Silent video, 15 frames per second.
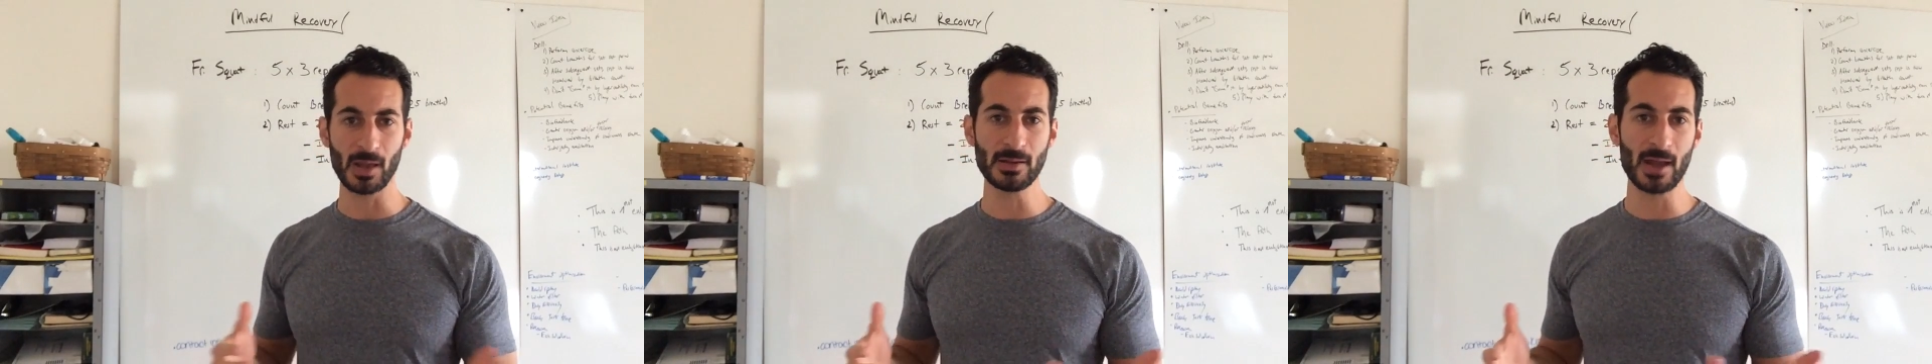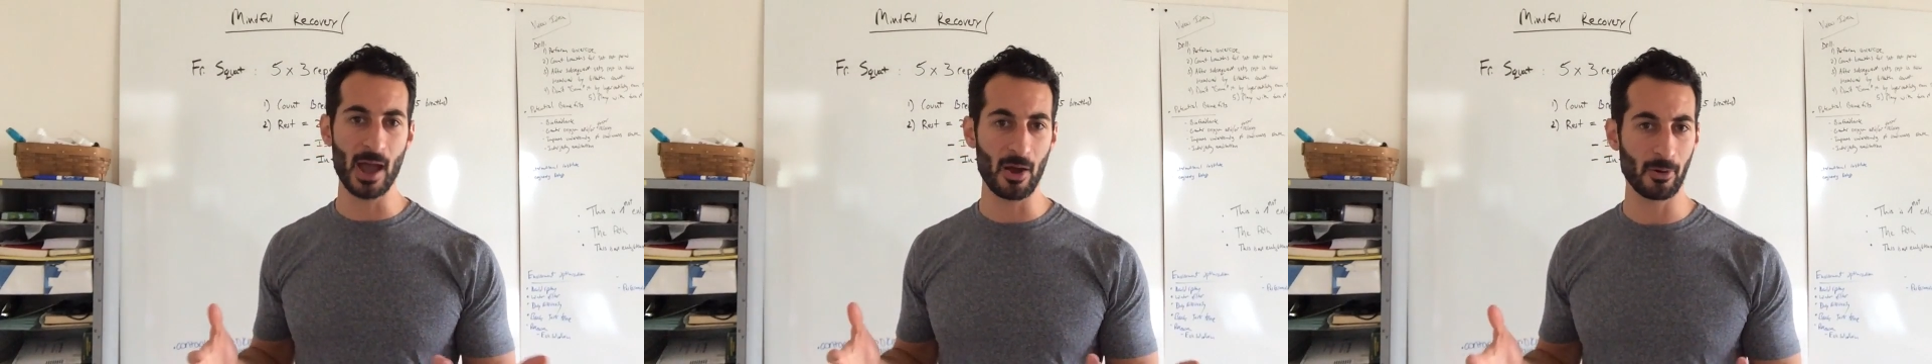
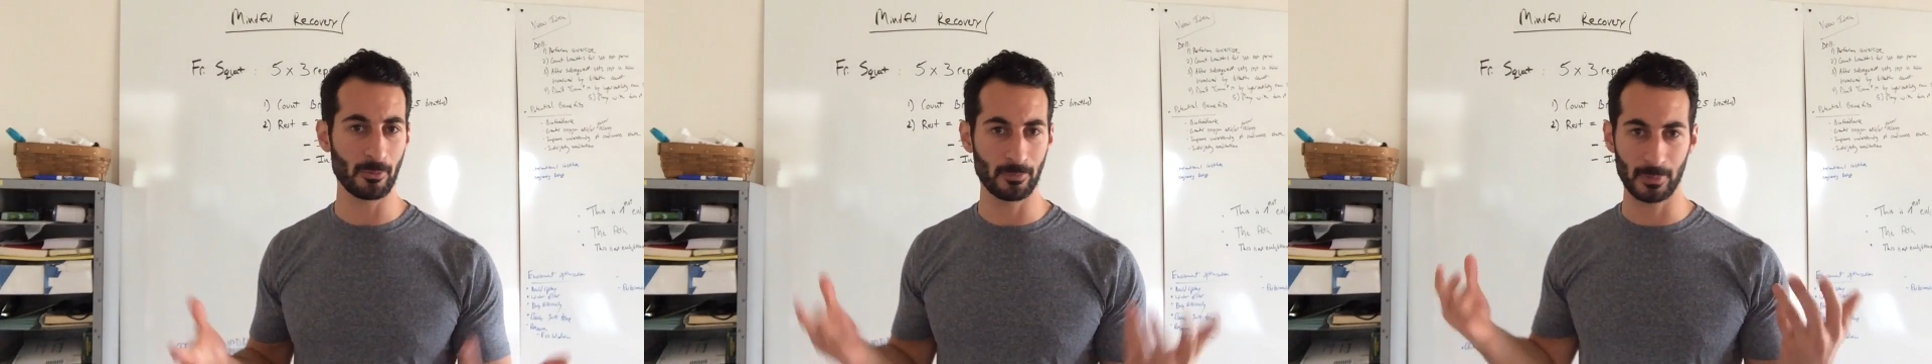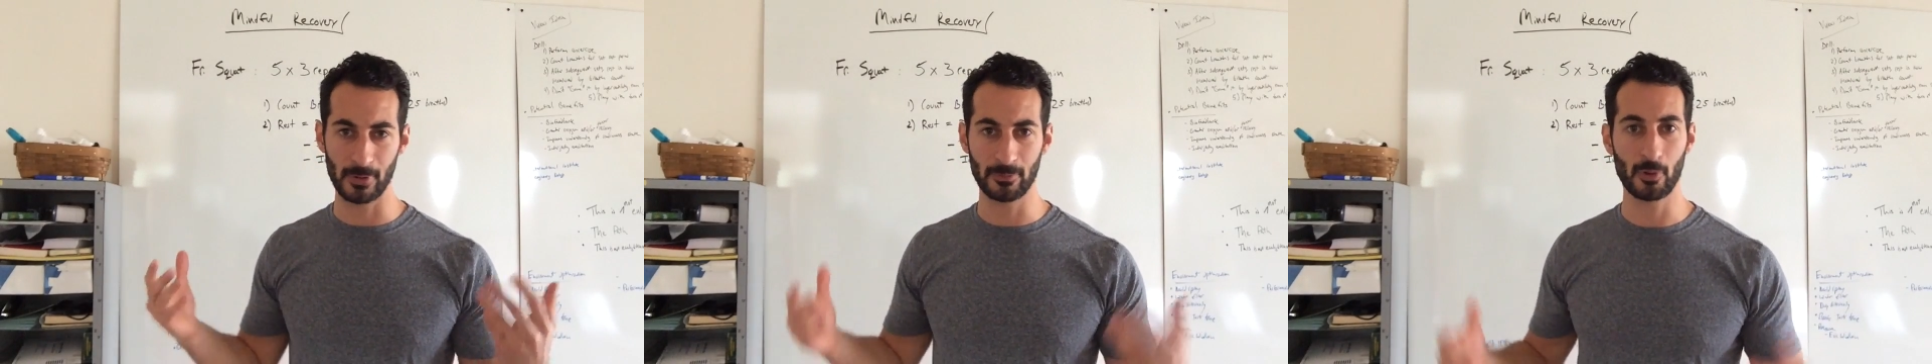
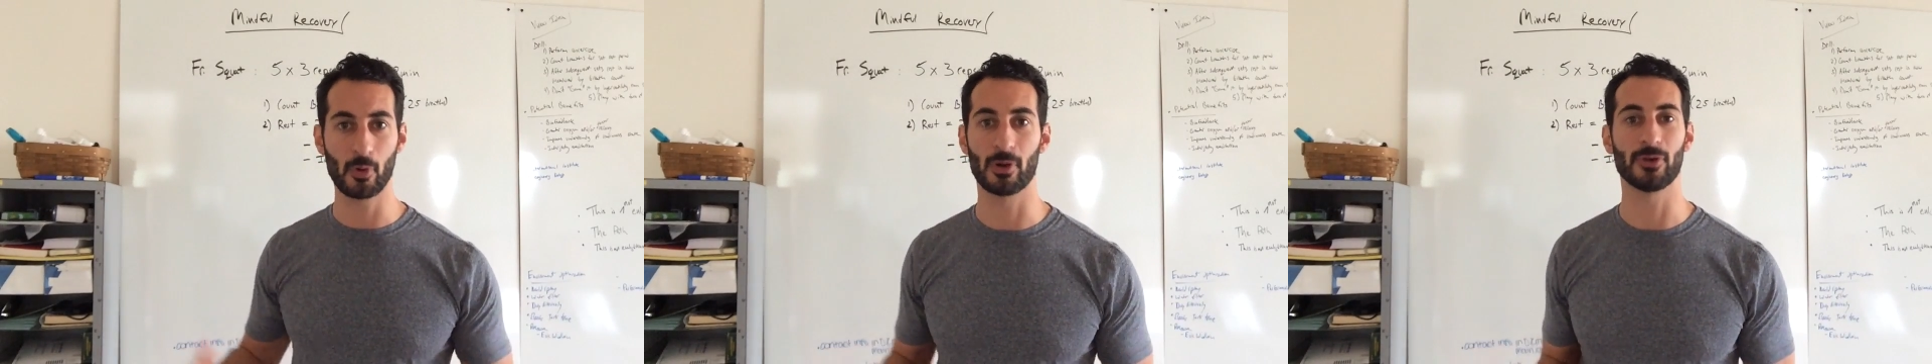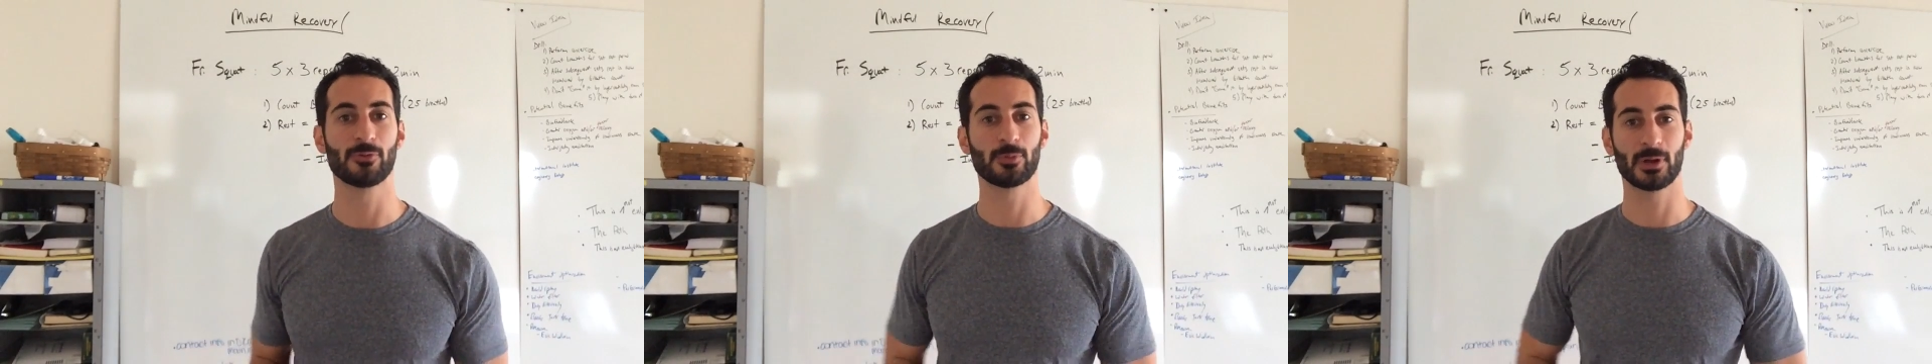Now, of
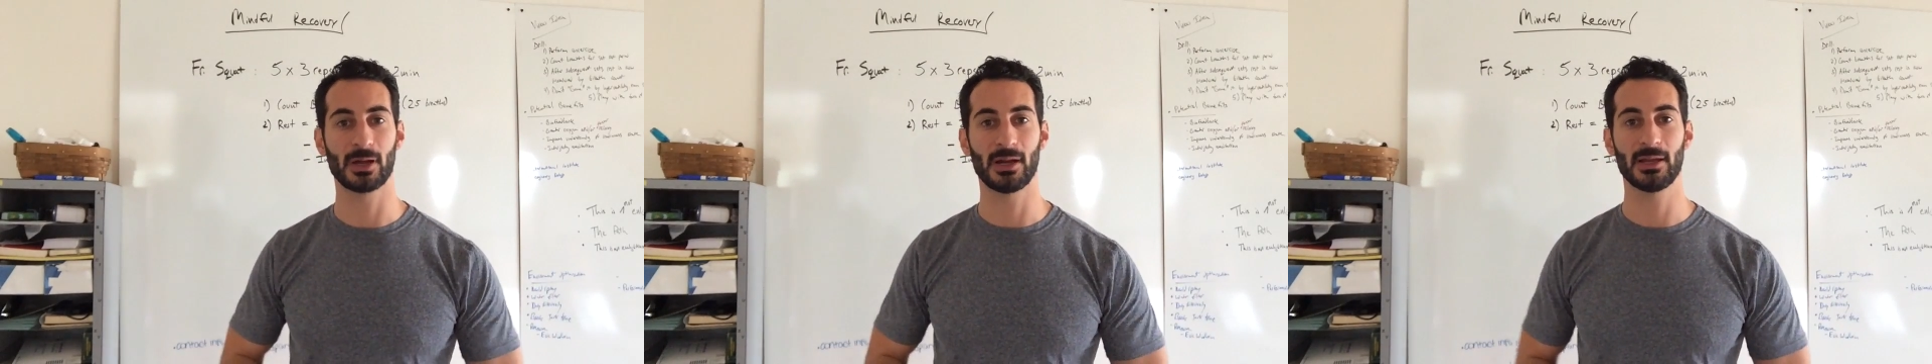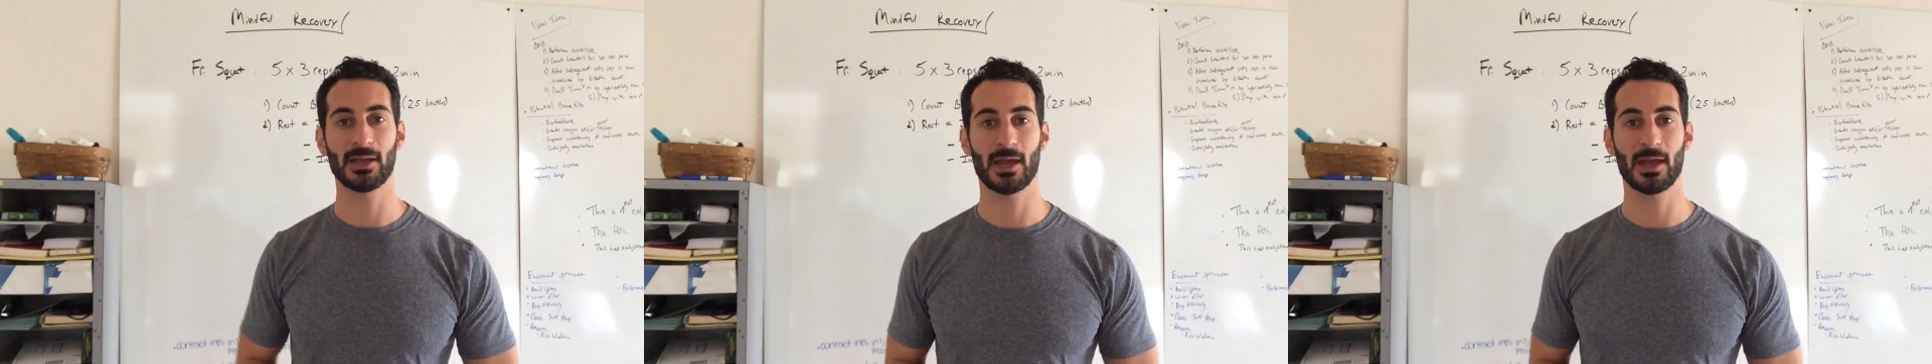course, we're going to